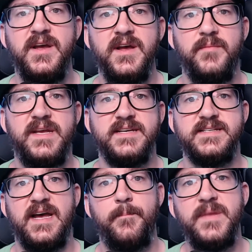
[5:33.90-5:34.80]

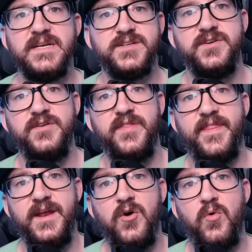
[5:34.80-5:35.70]
because on Mixer,
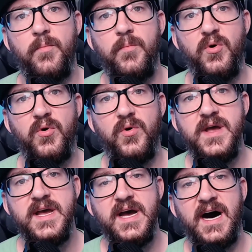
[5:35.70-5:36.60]
they don't pull
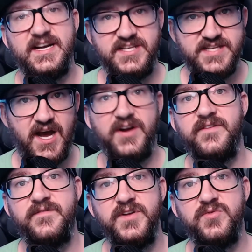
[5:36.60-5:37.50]
a ton
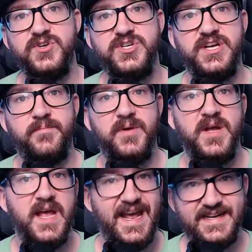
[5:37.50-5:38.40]
of viewership
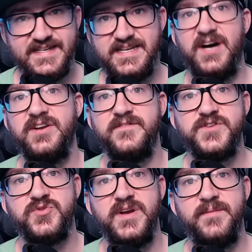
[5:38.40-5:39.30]
and a ton of
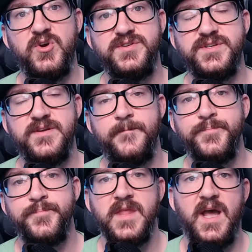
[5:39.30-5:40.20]
streamers.
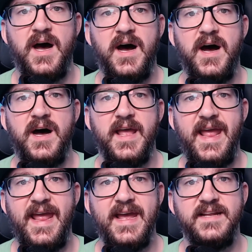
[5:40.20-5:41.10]

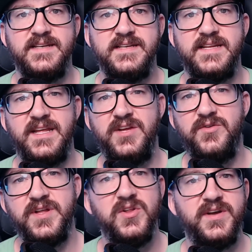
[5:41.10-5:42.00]
And you
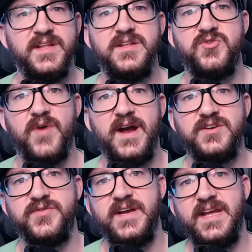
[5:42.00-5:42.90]
can look in the
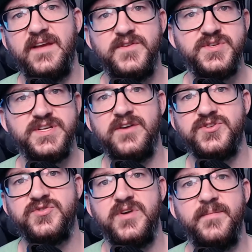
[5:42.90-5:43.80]
directory. If you start
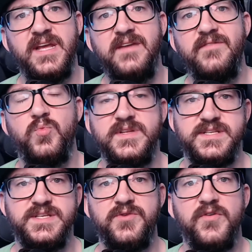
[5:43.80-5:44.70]
streaming even with
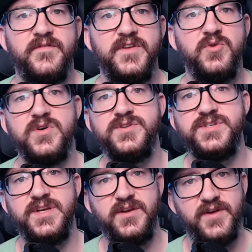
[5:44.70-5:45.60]
0
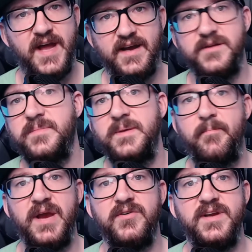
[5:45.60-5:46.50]
viewers, you're not going to be
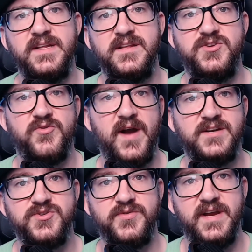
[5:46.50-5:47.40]
buried in the
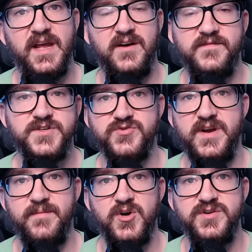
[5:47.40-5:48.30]
directory of
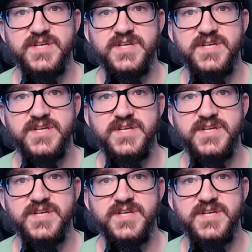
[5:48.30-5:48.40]
streamers,